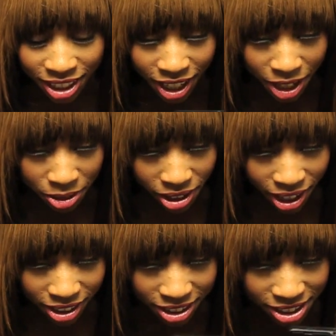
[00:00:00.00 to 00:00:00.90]
Hey
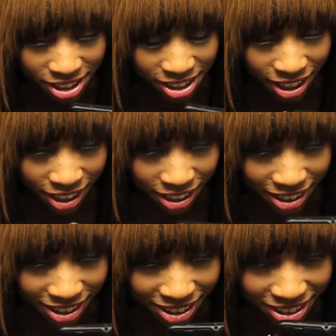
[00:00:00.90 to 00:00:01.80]
Rihanna, this is
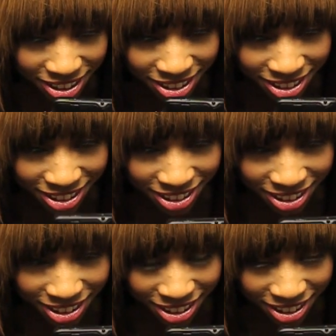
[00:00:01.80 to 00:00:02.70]
Candice.
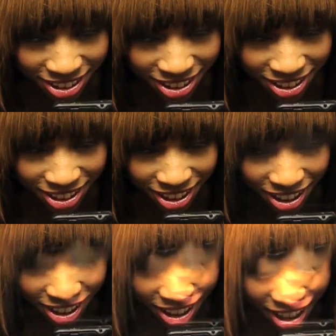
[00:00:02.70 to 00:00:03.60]
What's up,
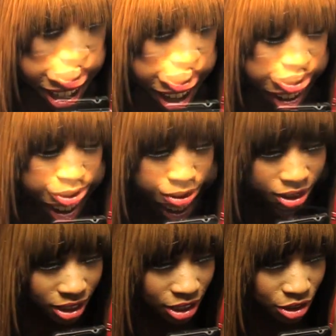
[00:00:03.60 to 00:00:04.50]
girl? I just wanted
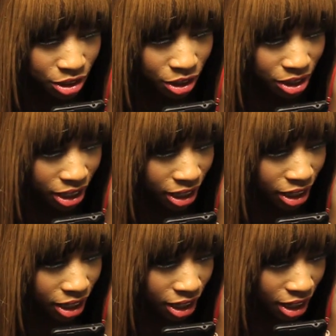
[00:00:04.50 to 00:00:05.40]
to let you know that
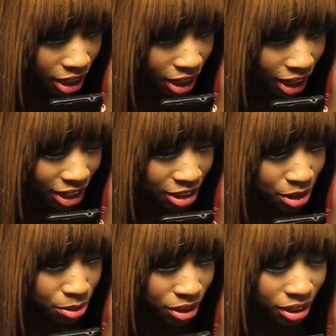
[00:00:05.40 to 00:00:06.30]
I
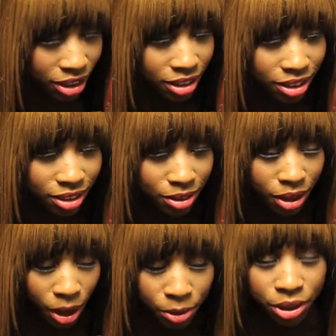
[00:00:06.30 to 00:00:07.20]
just really,
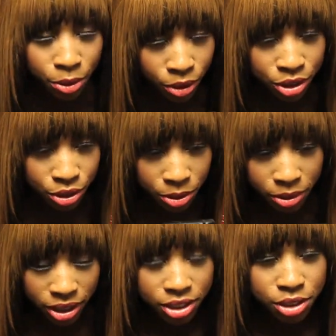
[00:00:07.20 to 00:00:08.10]
I really wanted you to be
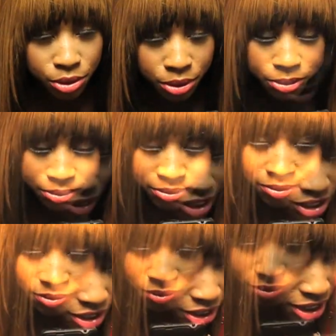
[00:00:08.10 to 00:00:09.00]
in this group.
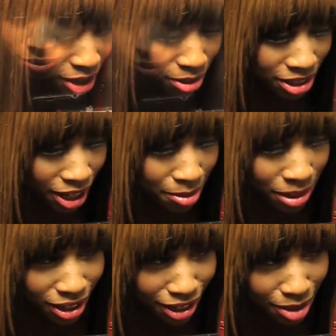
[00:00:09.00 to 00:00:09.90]
Because I was like,
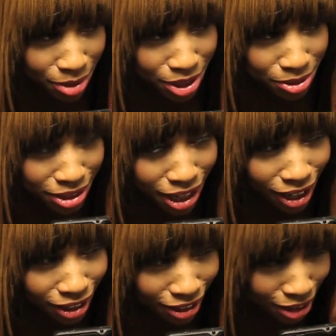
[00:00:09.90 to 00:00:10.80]
man, I miss
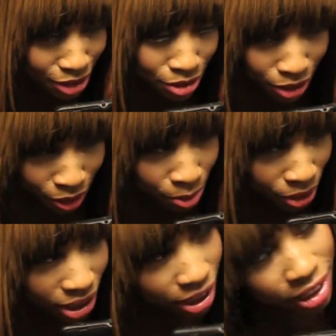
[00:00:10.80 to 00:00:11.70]
Rihanna because, you know, you
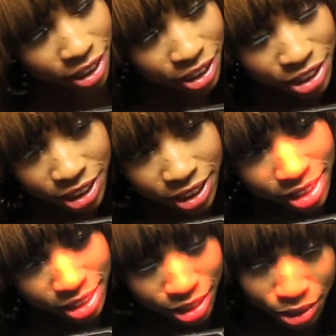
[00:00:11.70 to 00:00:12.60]
bring the energy to the